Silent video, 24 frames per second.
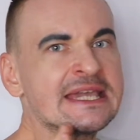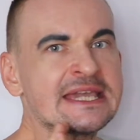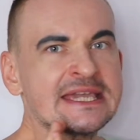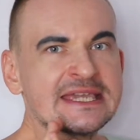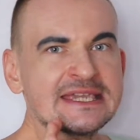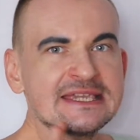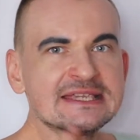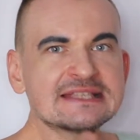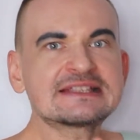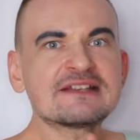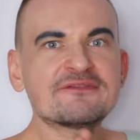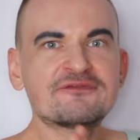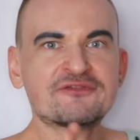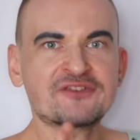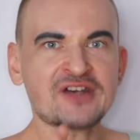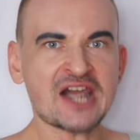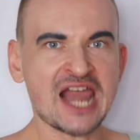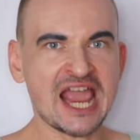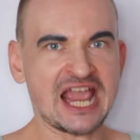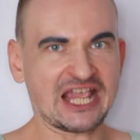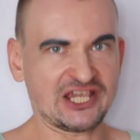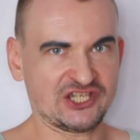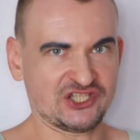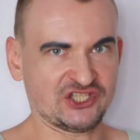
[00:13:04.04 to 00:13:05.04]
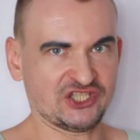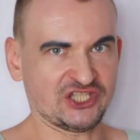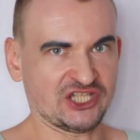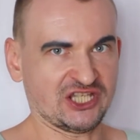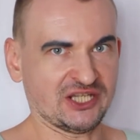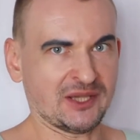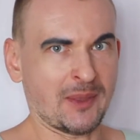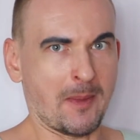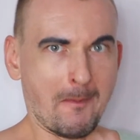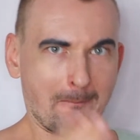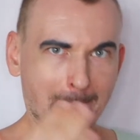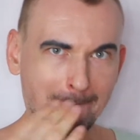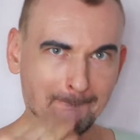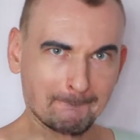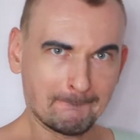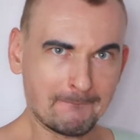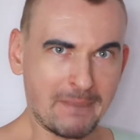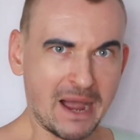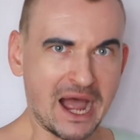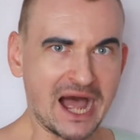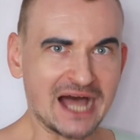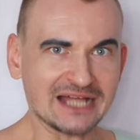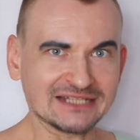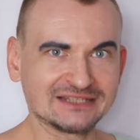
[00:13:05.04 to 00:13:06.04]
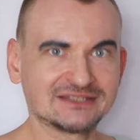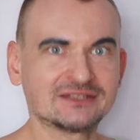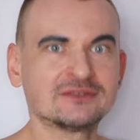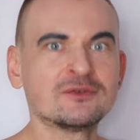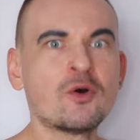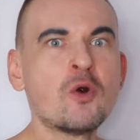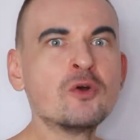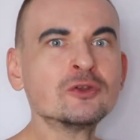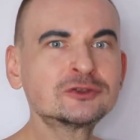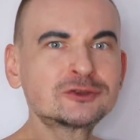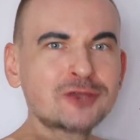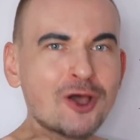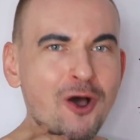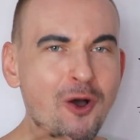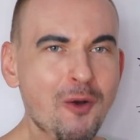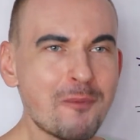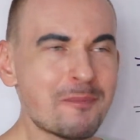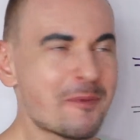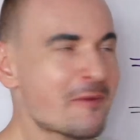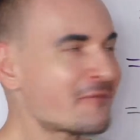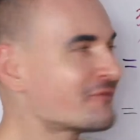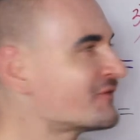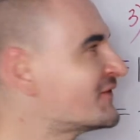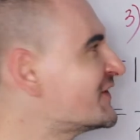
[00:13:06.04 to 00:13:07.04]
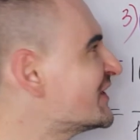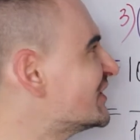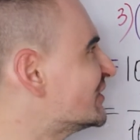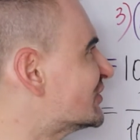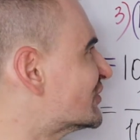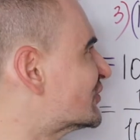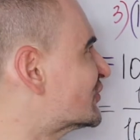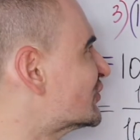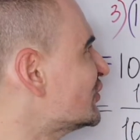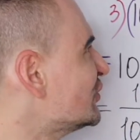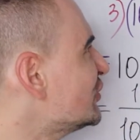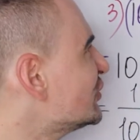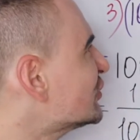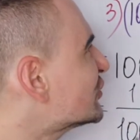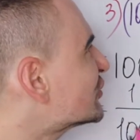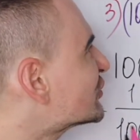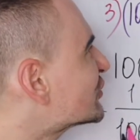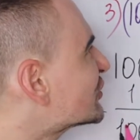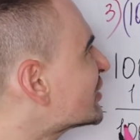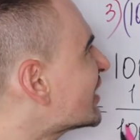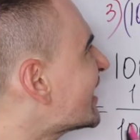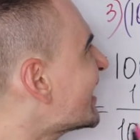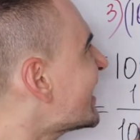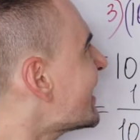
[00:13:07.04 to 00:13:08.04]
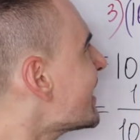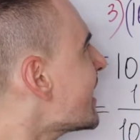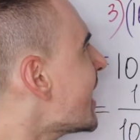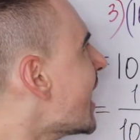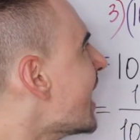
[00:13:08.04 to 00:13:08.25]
is a fraction, but on top of this, it's a